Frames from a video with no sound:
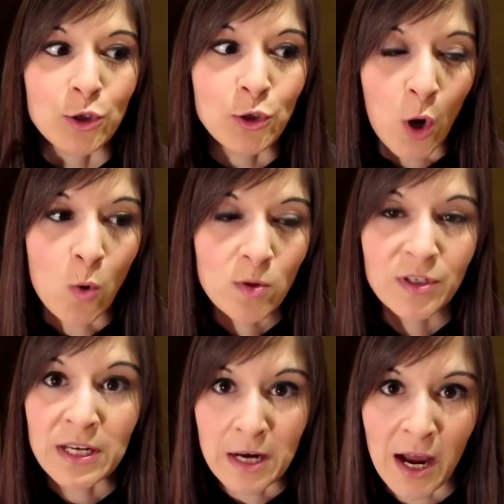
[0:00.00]
don't
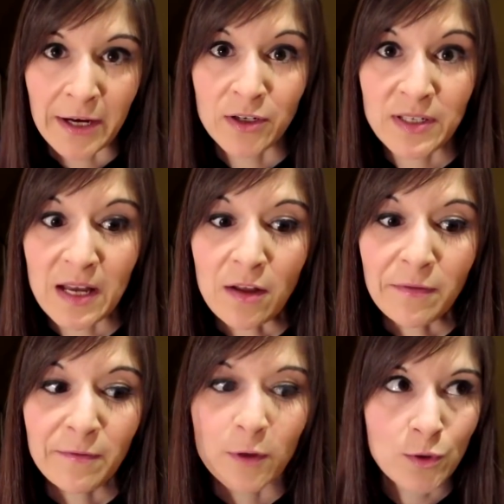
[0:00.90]
deny
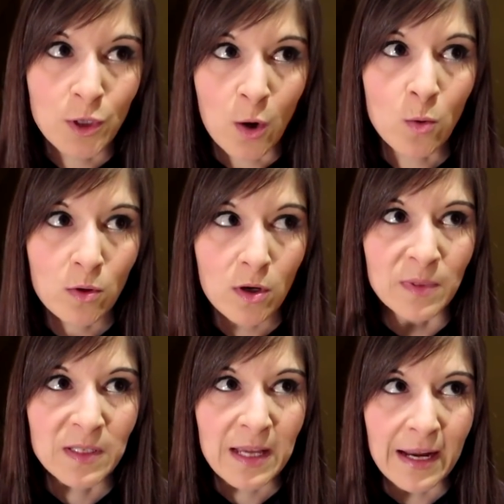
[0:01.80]
yourself. Don't
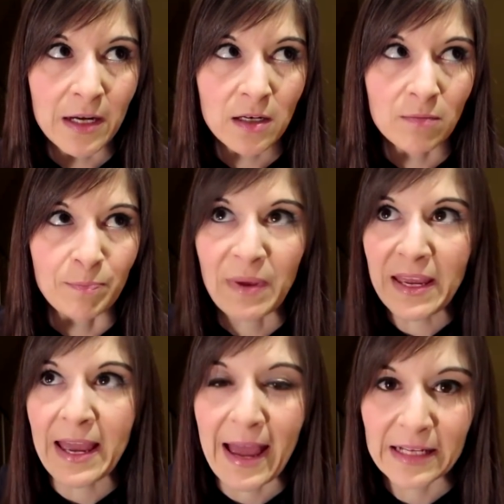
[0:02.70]
set
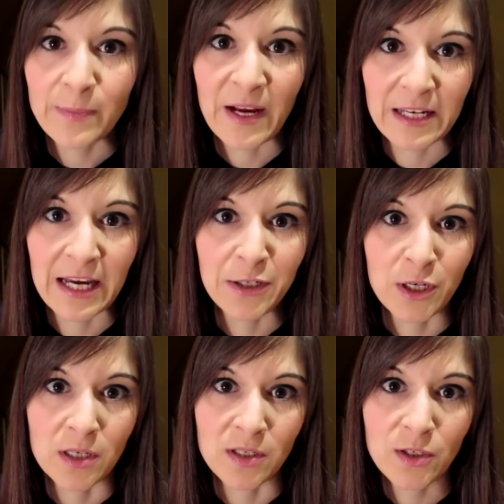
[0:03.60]
big
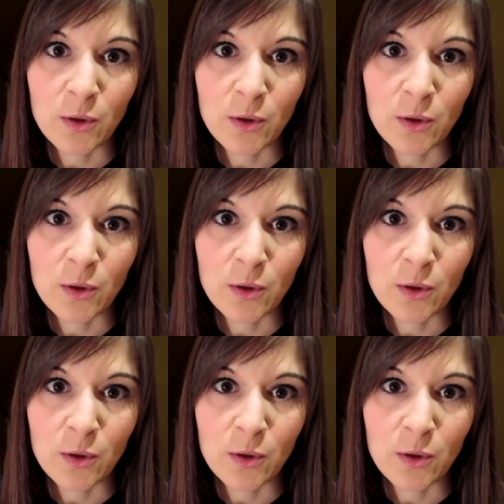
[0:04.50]
expectations.